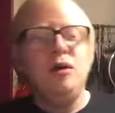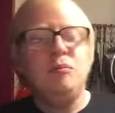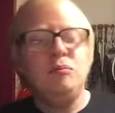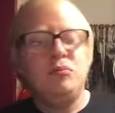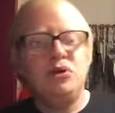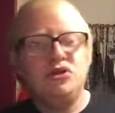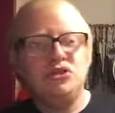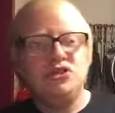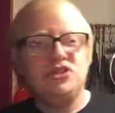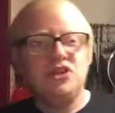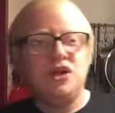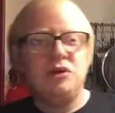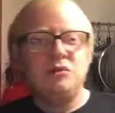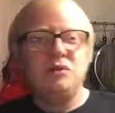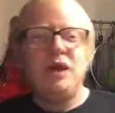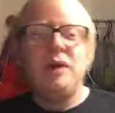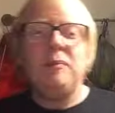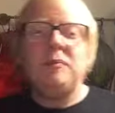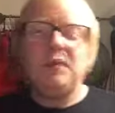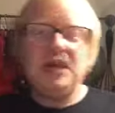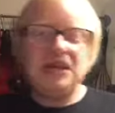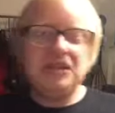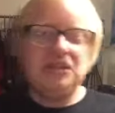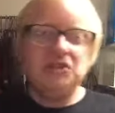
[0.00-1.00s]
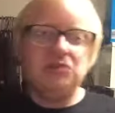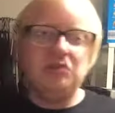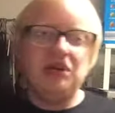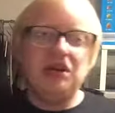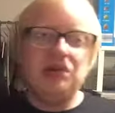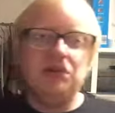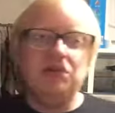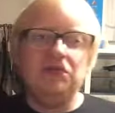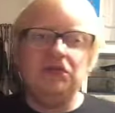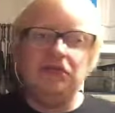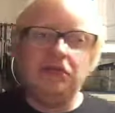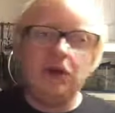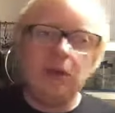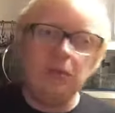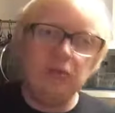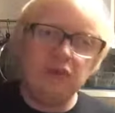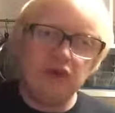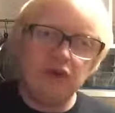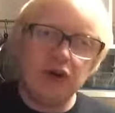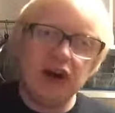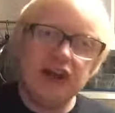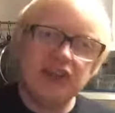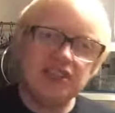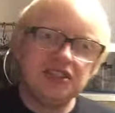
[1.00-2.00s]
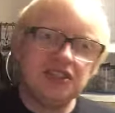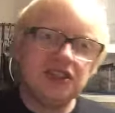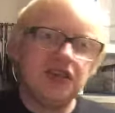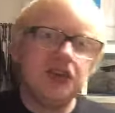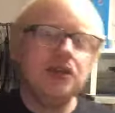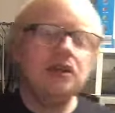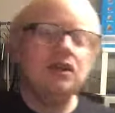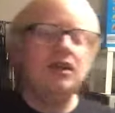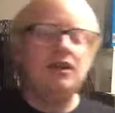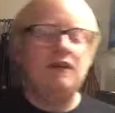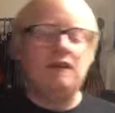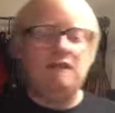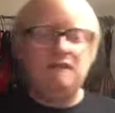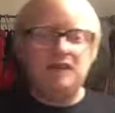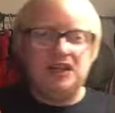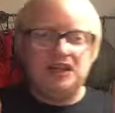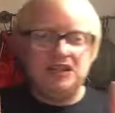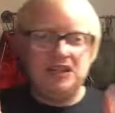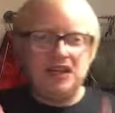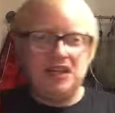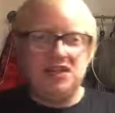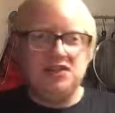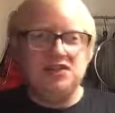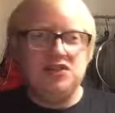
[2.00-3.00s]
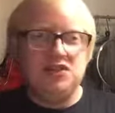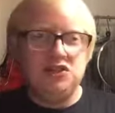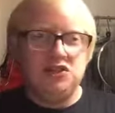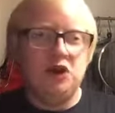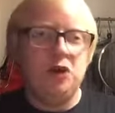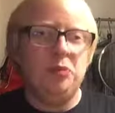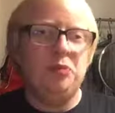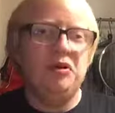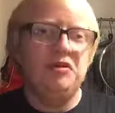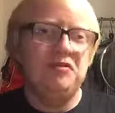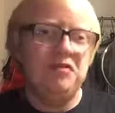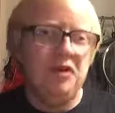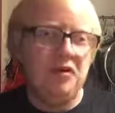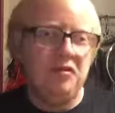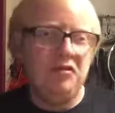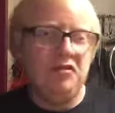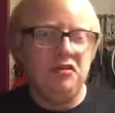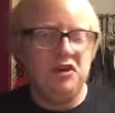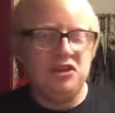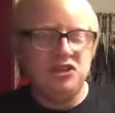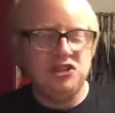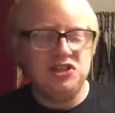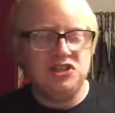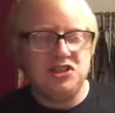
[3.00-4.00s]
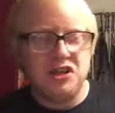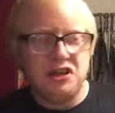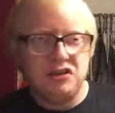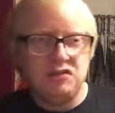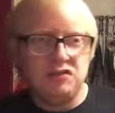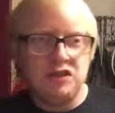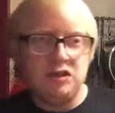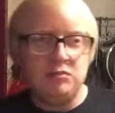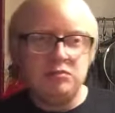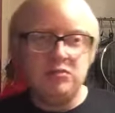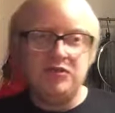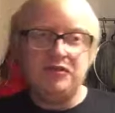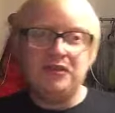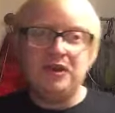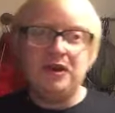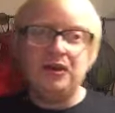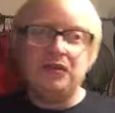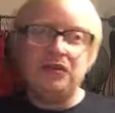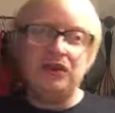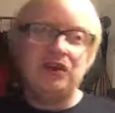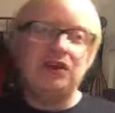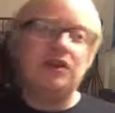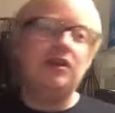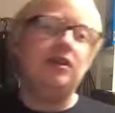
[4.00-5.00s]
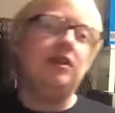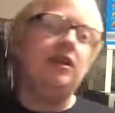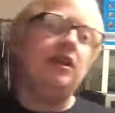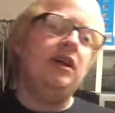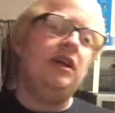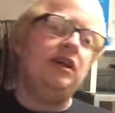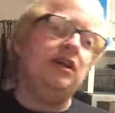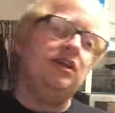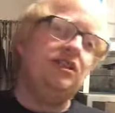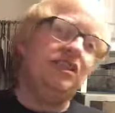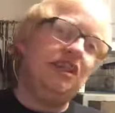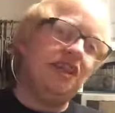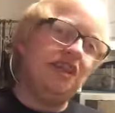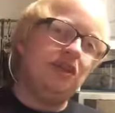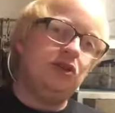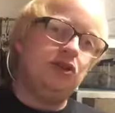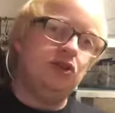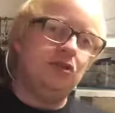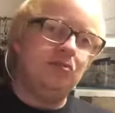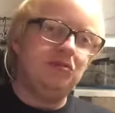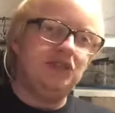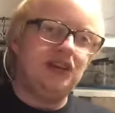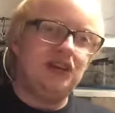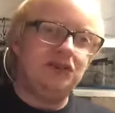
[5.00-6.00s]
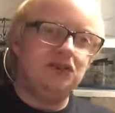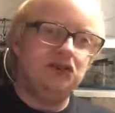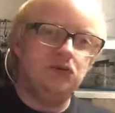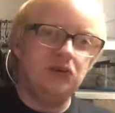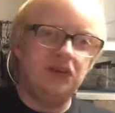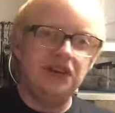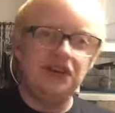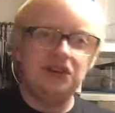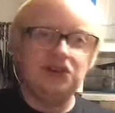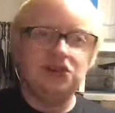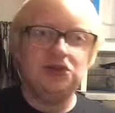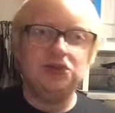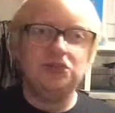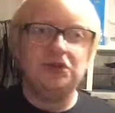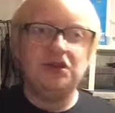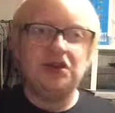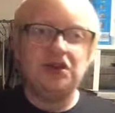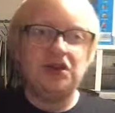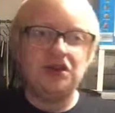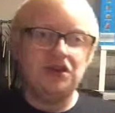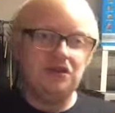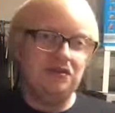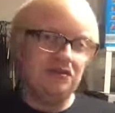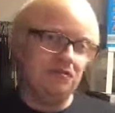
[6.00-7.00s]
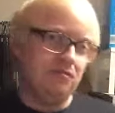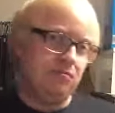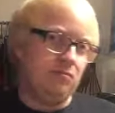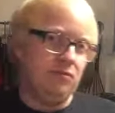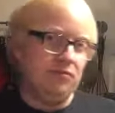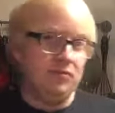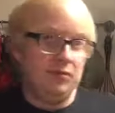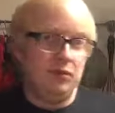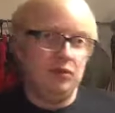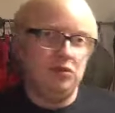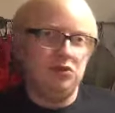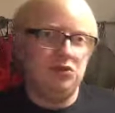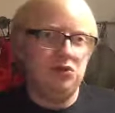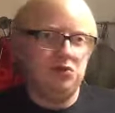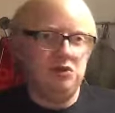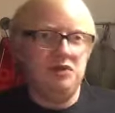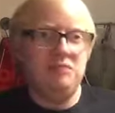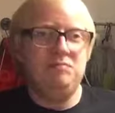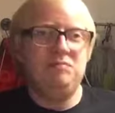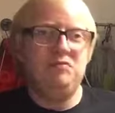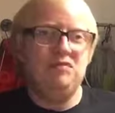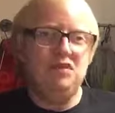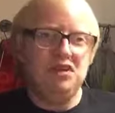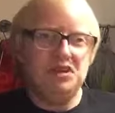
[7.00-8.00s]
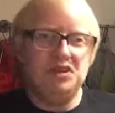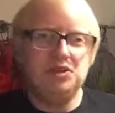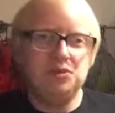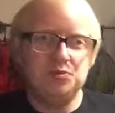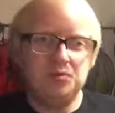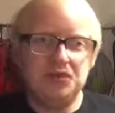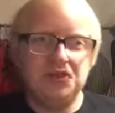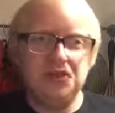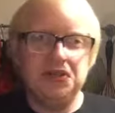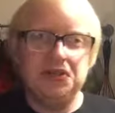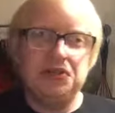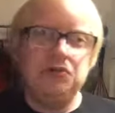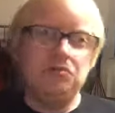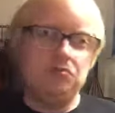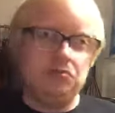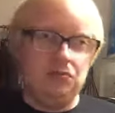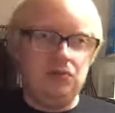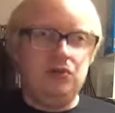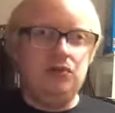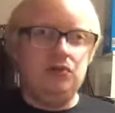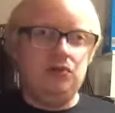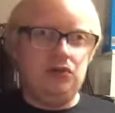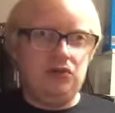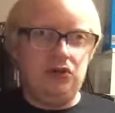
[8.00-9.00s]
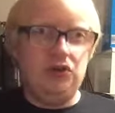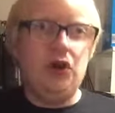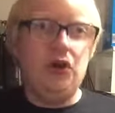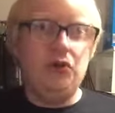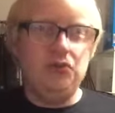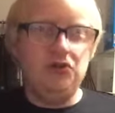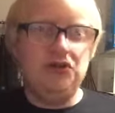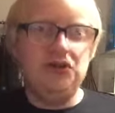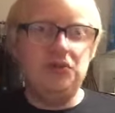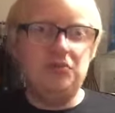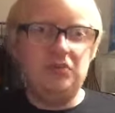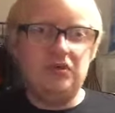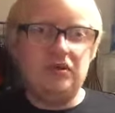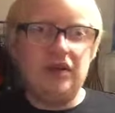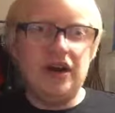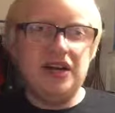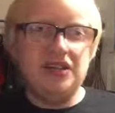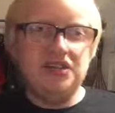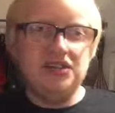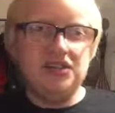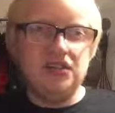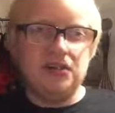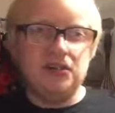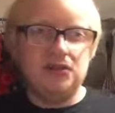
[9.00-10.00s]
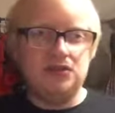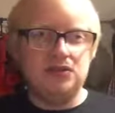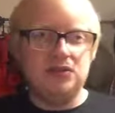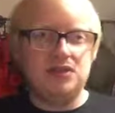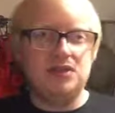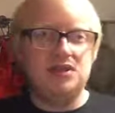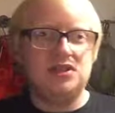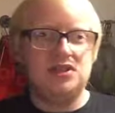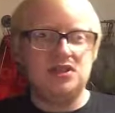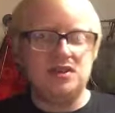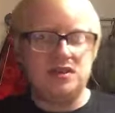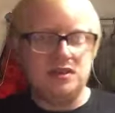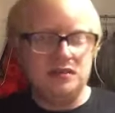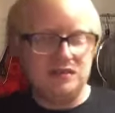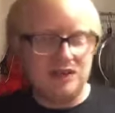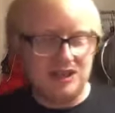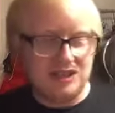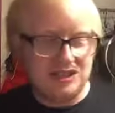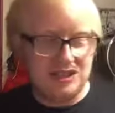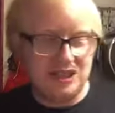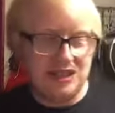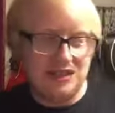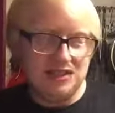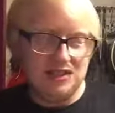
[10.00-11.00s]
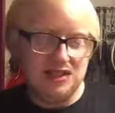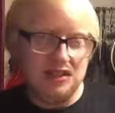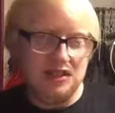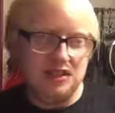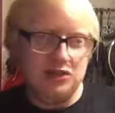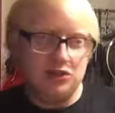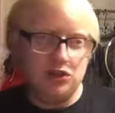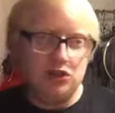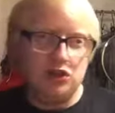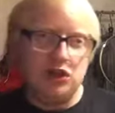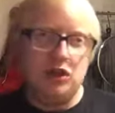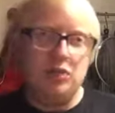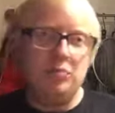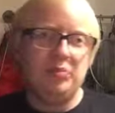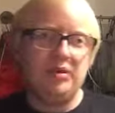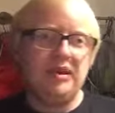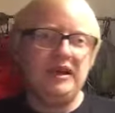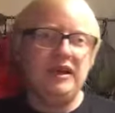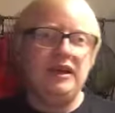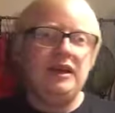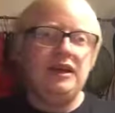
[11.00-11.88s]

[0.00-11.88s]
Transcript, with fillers: But yeah, pick this beer up from Birretta. Fantastic shop. If you ever find yourself in Bavaria, take a trip down to Regensburg, and if, of course, you're in Regensburg, go to Birretta because it's a fantastic little shop.